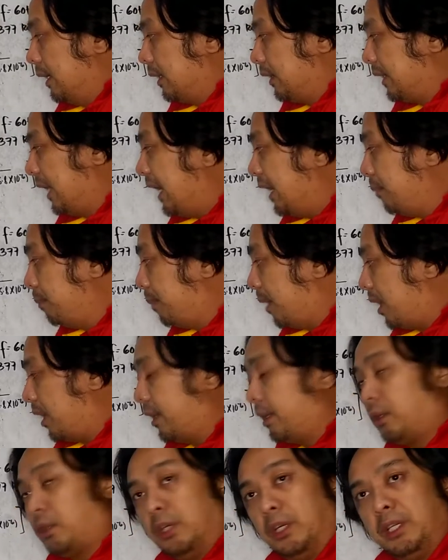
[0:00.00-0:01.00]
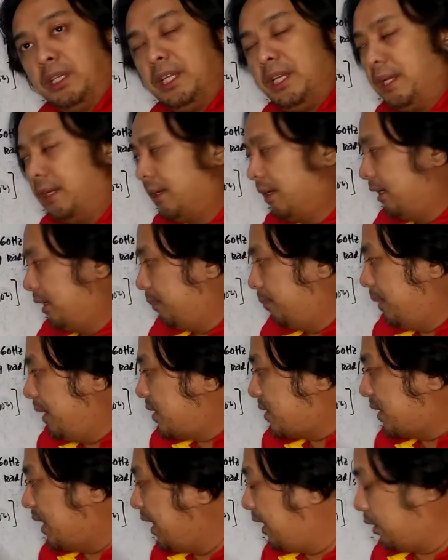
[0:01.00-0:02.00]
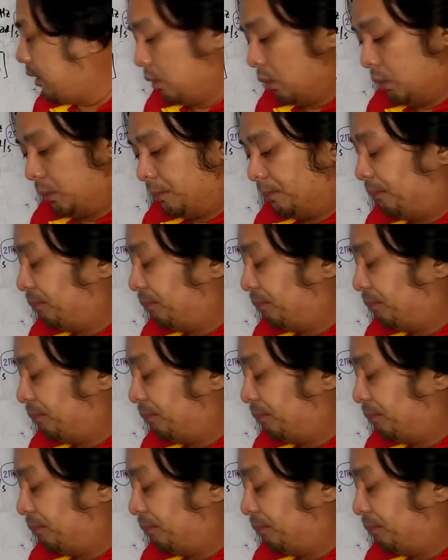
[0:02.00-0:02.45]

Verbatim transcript: 10 bar 30. And please take note,